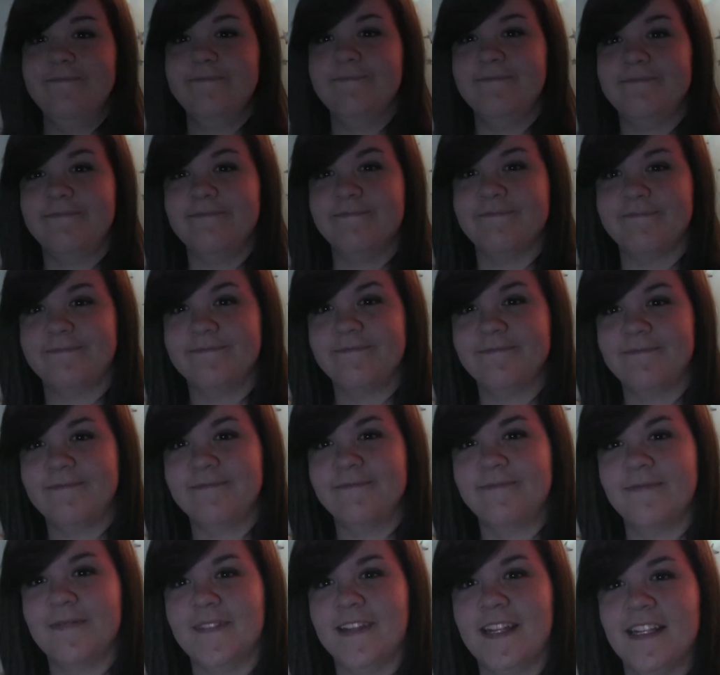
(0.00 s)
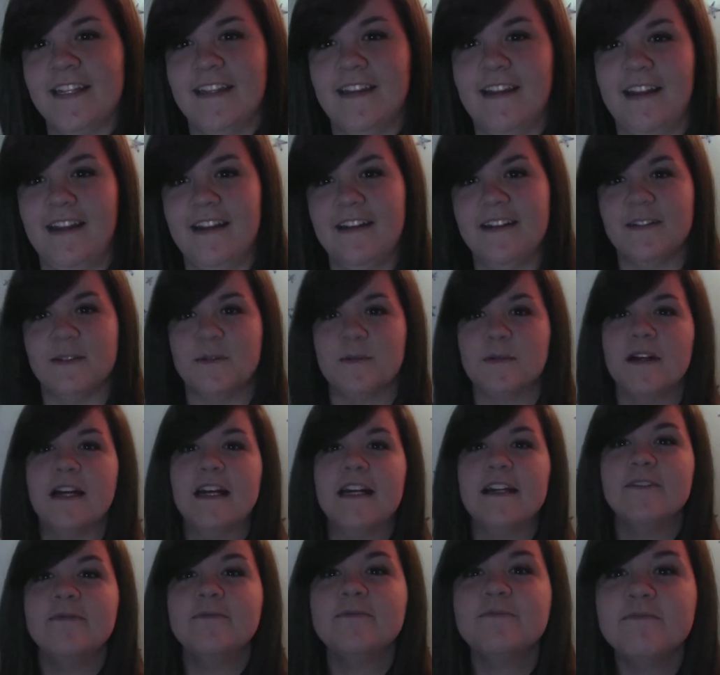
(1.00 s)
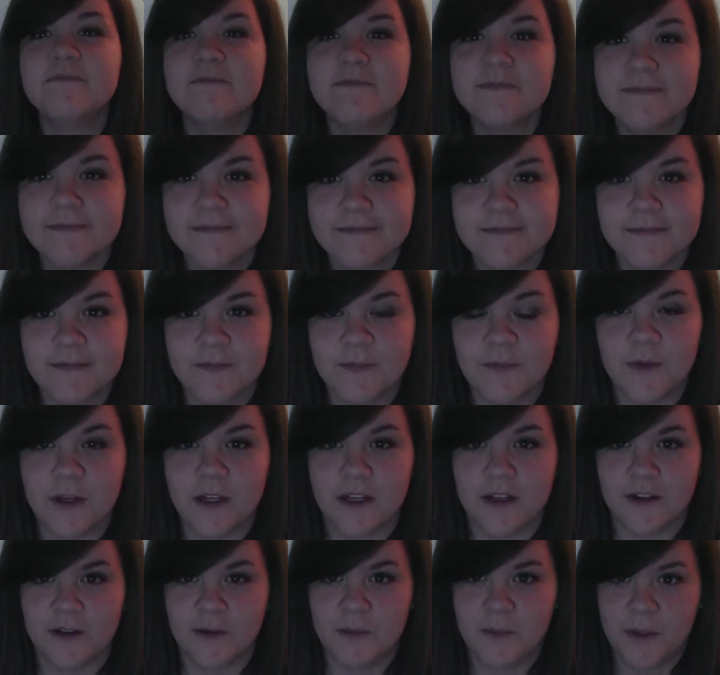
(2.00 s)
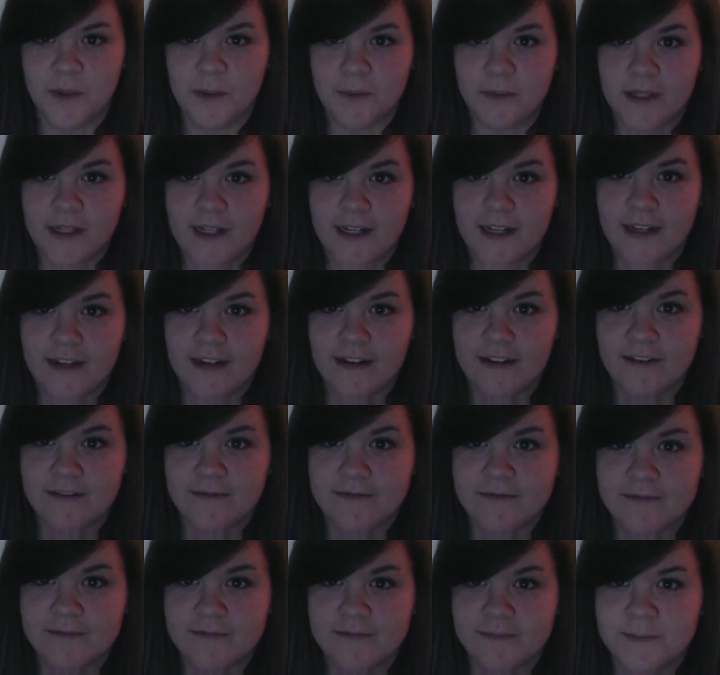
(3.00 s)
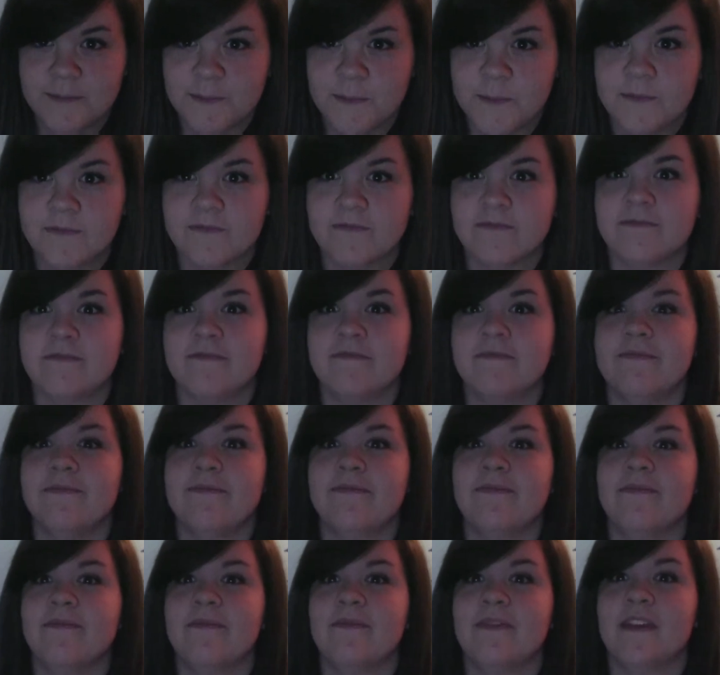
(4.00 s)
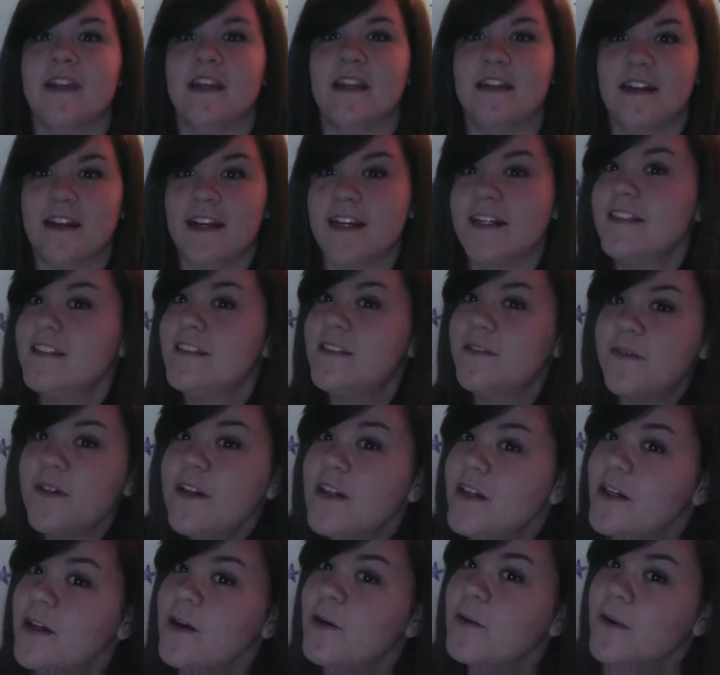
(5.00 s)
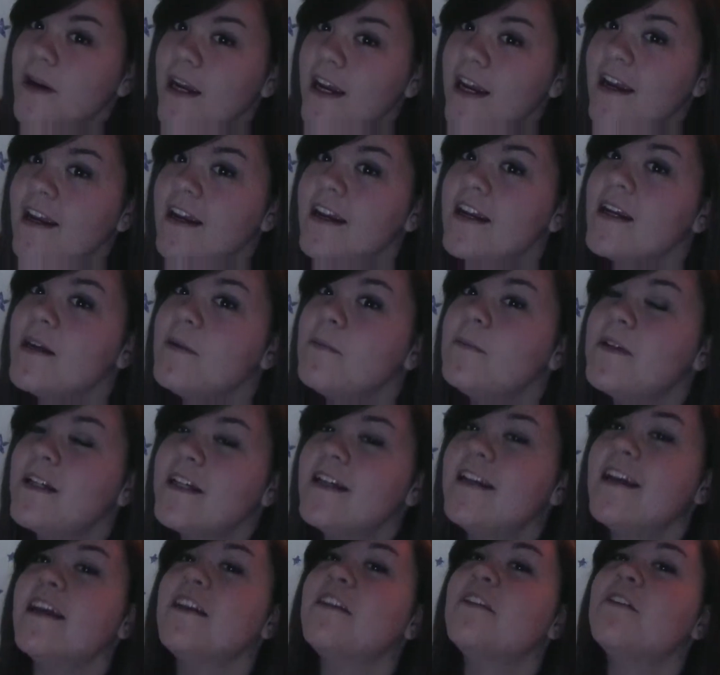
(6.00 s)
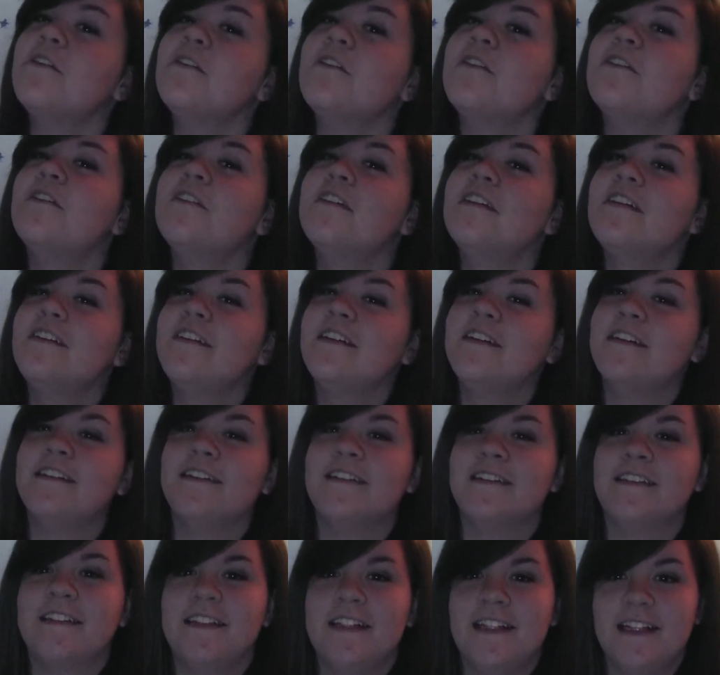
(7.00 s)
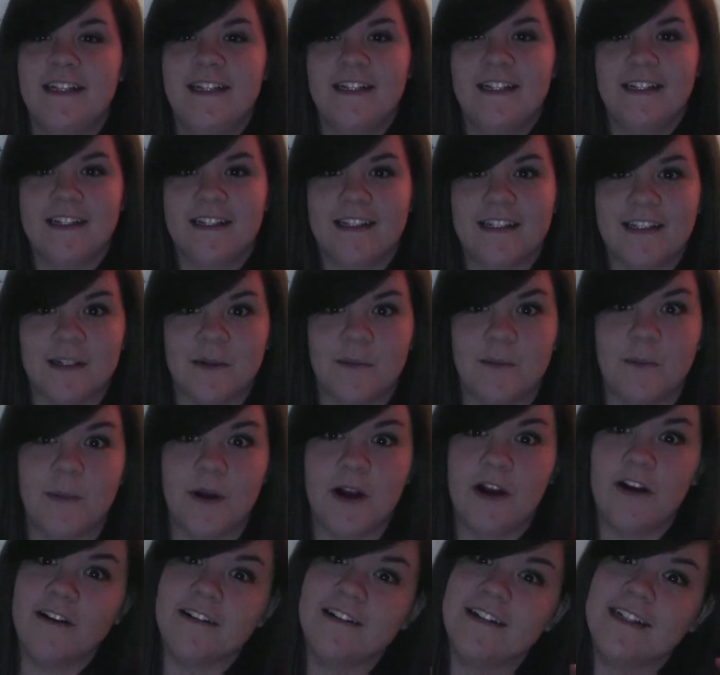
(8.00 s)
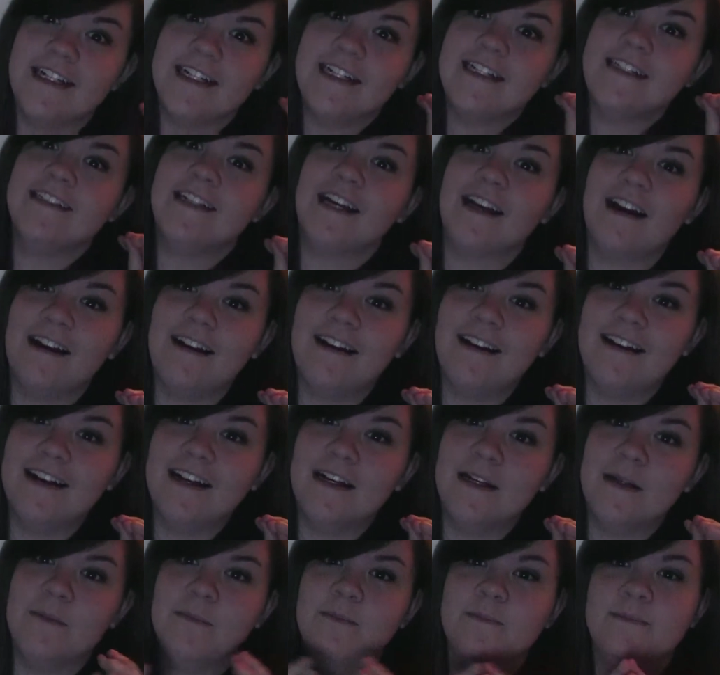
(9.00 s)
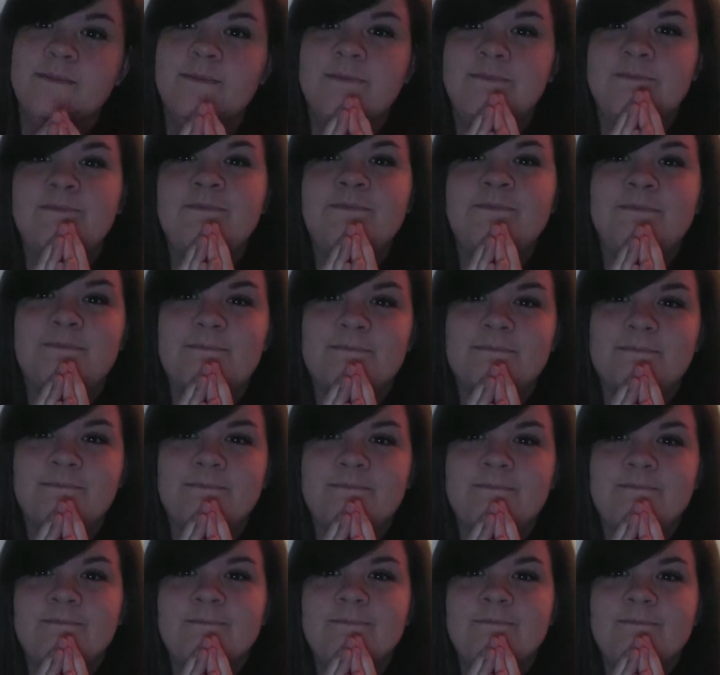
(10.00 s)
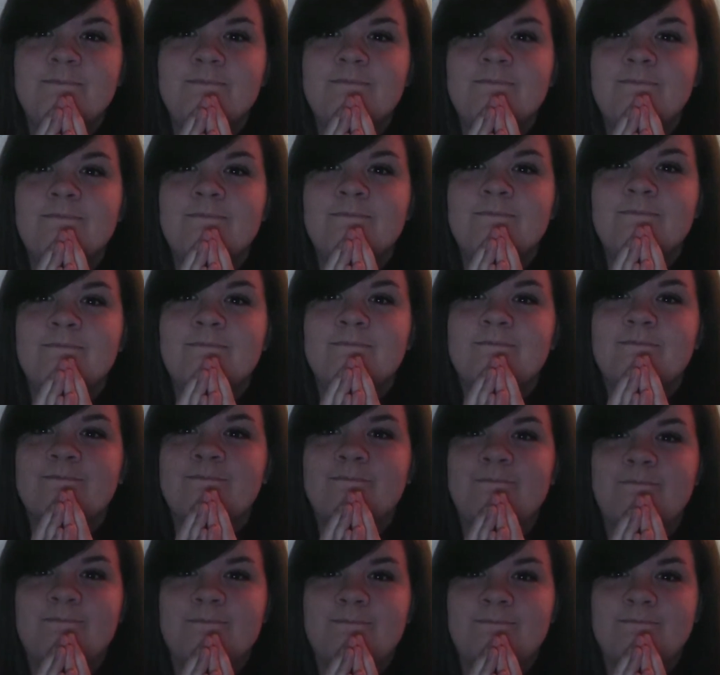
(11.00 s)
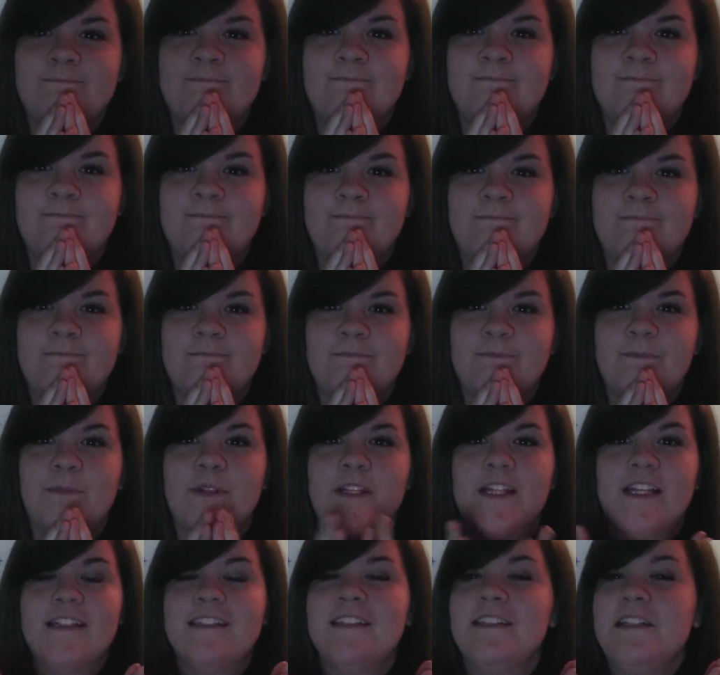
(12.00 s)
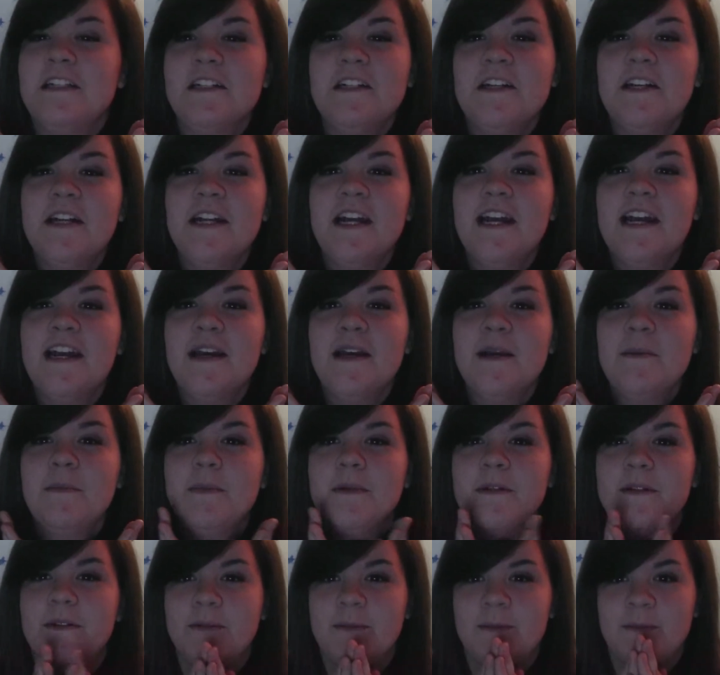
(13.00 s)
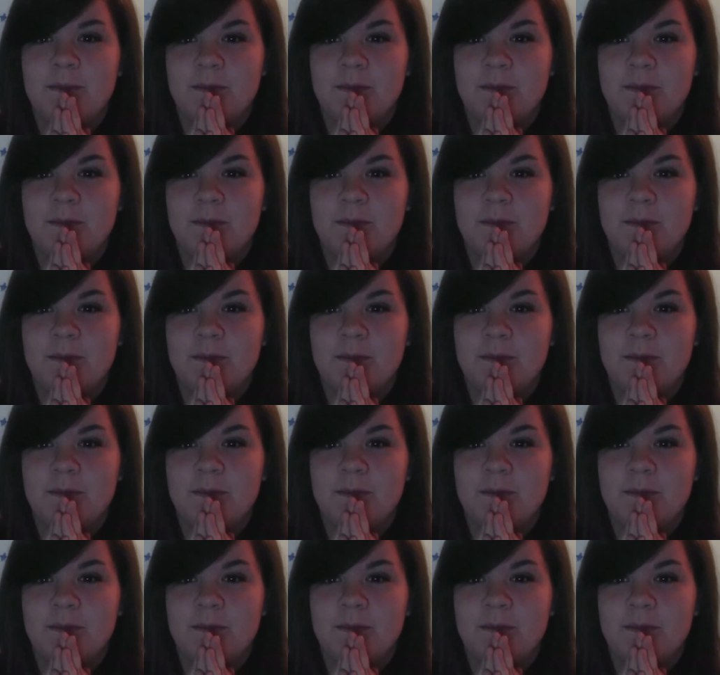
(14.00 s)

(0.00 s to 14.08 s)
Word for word: that is right. We could be playing a nice video game together. Little bonding time. But that's not gonna happen.